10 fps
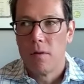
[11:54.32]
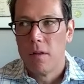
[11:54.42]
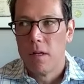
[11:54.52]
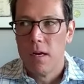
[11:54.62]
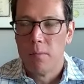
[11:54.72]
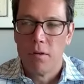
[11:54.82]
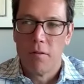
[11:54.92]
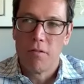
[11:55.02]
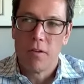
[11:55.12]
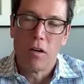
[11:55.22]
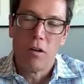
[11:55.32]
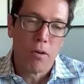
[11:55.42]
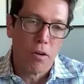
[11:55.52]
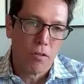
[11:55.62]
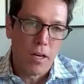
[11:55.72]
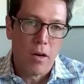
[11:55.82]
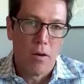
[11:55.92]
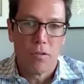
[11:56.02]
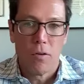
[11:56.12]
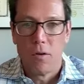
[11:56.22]
the number of single person
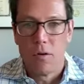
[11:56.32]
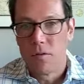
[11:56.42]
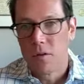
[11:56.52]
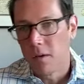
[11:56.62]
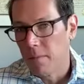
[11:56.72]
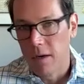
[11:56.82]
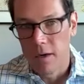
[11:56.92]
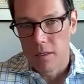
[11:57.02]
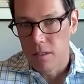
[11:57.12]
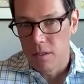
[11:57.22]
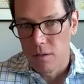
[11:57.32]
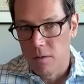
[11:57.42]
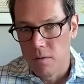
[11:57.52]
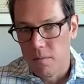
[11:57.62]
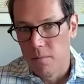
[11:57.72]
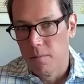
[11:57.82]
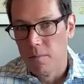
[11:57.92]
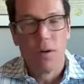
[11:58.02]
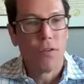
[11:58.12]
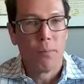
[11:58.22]
households compared to
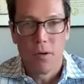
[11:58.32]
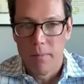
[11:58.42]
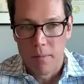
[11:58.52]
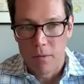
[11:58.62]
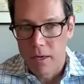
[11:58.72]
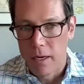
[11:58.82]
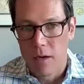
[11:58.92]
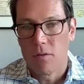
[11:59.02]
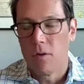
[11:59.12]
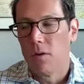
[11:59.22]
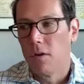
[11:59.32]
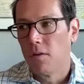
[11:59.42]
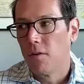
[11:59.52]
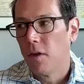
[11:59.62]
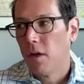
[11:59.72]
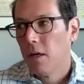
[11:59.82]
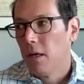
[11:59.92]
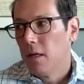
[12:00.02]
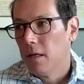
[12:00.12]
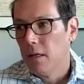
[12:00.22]
multiple member households?
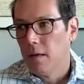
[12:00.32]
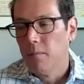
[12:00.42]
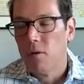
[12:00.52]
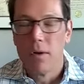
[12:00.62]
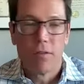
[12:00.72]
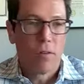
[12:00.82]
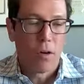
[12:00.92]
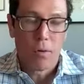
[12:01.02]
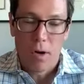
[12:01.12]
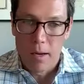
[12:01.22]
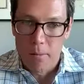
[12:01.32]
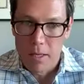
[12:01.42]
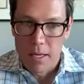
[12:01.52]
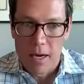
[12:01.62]
Um, what's the crime in the